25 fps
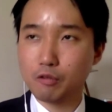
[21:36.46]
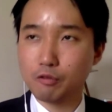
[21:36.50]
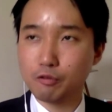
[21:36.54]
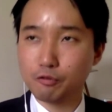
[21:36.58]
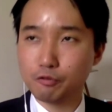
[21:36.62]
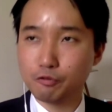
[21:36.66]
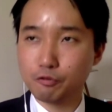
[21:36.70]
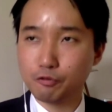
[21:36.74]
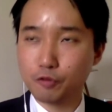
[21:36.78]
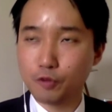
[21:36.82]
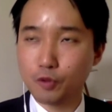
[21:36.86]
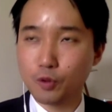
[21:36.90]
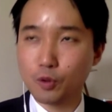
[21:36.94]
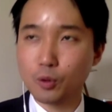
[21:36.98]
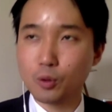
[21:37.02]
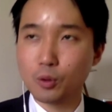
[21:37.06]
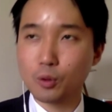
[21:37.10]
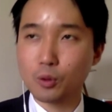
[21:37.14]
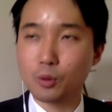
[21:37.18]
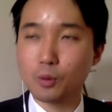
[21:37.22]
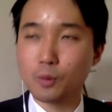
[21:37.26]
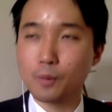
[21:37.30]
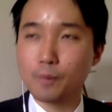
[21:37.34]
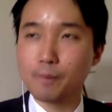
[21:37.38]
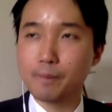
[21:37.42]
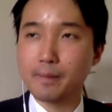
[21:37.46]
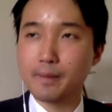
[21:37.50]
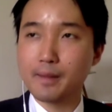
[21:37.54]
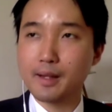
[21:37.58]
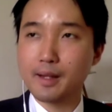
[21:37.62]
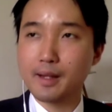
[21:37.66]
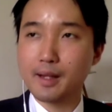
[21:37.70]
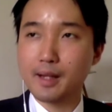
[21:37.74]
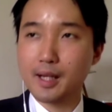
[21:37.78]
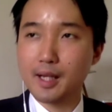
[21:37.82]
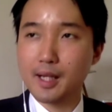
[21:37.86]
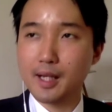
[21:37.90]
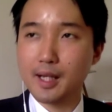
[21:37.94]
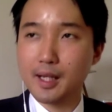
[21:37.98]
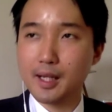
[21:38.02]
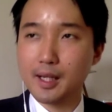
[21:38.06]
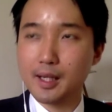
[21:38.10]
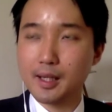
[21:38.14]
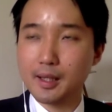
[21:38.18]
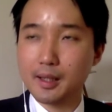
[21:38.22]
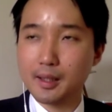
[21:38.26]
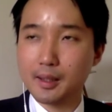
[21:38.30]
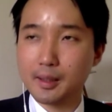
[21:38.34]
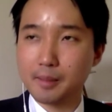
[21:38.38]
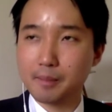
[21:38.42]
for
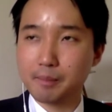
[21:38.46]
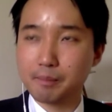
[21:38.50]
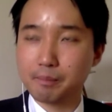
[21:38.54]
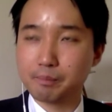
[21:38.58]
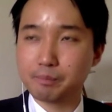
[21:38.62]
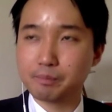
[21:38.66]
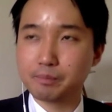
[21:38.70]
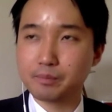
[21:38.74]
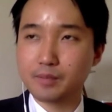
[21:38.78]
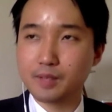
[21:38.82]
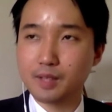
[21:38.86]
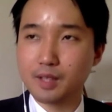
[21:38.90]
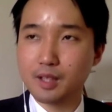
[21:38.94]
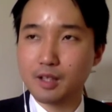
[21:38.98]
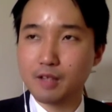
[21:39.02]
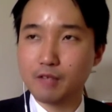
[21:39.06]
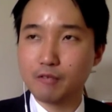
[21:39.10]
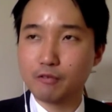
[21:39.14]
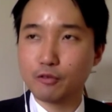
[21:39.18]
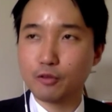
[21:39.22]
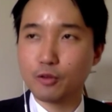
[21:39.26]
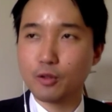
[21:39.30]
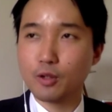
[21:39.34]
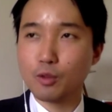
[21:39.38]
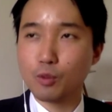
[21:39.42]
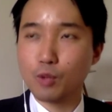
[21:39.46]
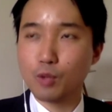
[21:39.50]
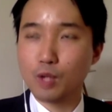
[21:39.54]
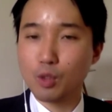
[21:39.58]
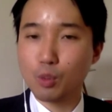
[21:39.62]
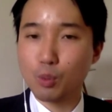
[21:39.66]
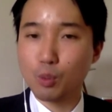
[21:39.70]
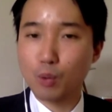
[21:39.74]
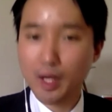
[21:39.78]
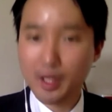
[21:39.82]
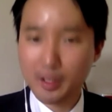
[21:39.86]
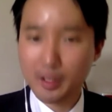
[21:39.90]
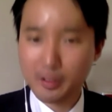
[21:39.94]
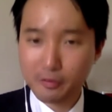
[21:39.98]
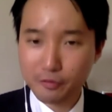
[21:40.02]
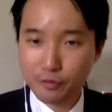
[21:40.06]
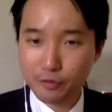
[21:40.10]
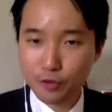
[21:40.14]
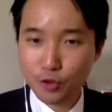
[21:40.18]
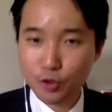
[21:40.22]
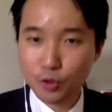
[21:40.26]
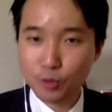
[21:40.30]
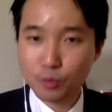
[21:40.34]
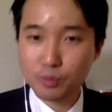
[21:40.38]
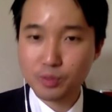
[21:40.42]
a
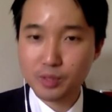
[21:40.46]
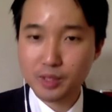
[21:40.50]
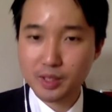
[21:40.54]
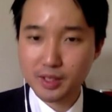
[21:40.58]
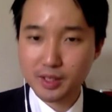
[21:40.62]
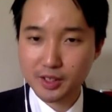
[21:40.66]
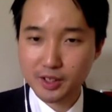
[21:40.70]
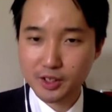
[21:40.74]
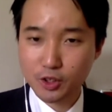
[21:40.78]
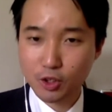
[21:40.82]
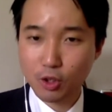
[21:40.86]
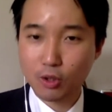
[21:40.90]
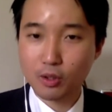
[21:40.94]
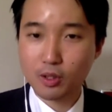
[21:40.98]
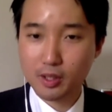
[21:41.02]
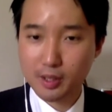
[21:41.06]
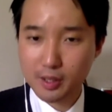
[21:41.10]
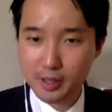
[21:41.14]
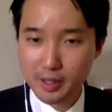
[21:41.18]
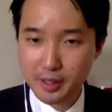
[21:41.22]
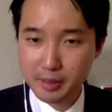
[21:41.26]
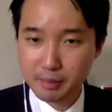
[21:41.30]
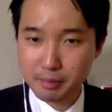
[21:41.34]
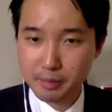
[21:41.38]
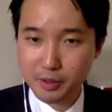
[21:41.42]
well-informed and scholarly,